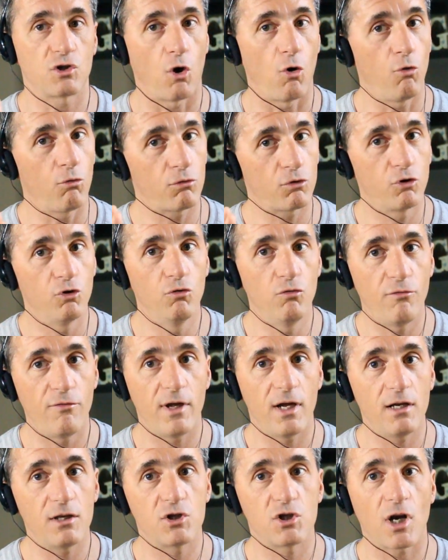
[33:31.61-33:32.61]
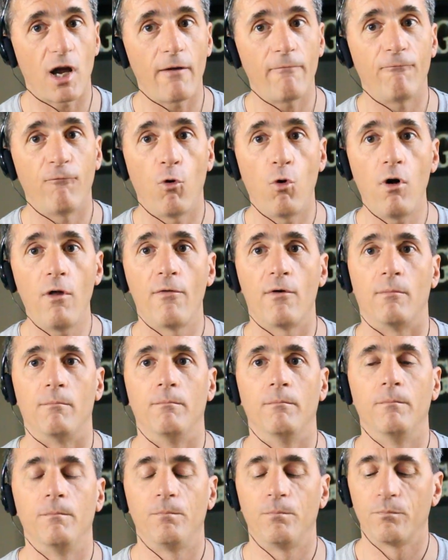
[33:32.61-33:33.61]
Don't do their job for
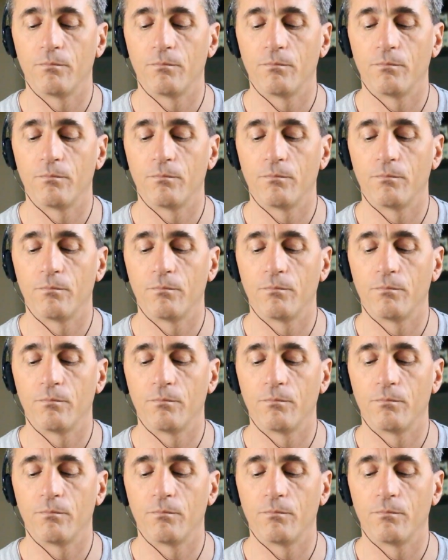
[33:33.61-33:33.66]
them.